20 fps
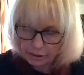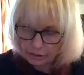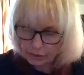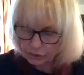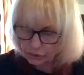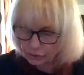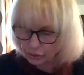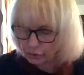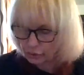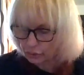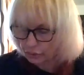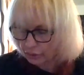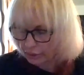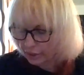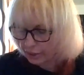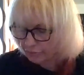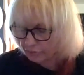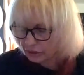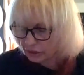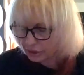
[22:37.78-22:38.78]
So you don't
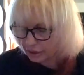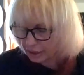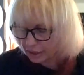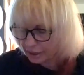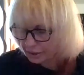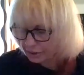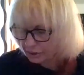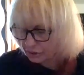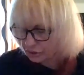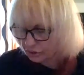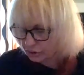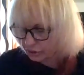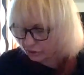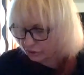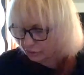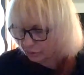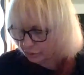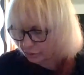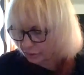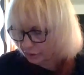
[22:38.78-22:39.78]
have a chance
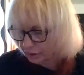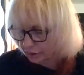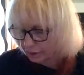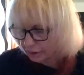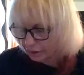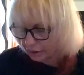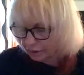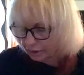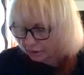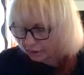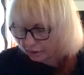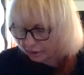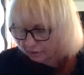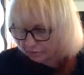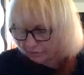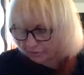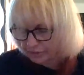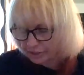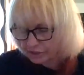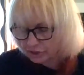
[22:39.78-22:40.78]
to
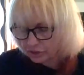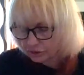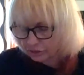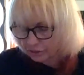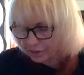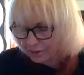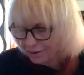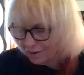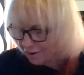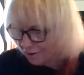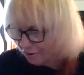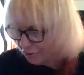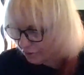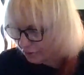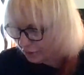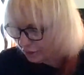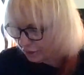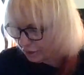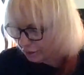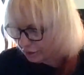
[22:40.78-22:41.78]
venture out
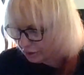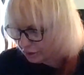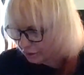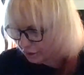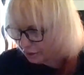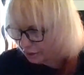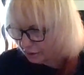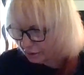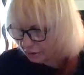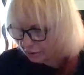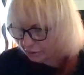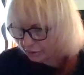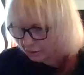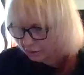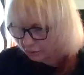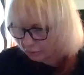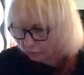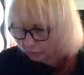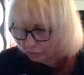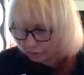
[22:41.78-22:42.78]
and get
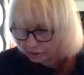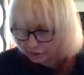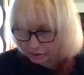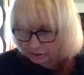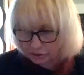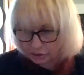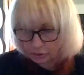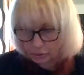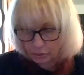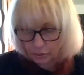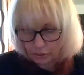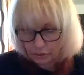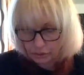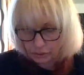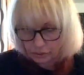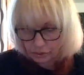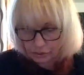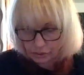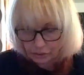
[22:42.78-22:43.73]
what is yours.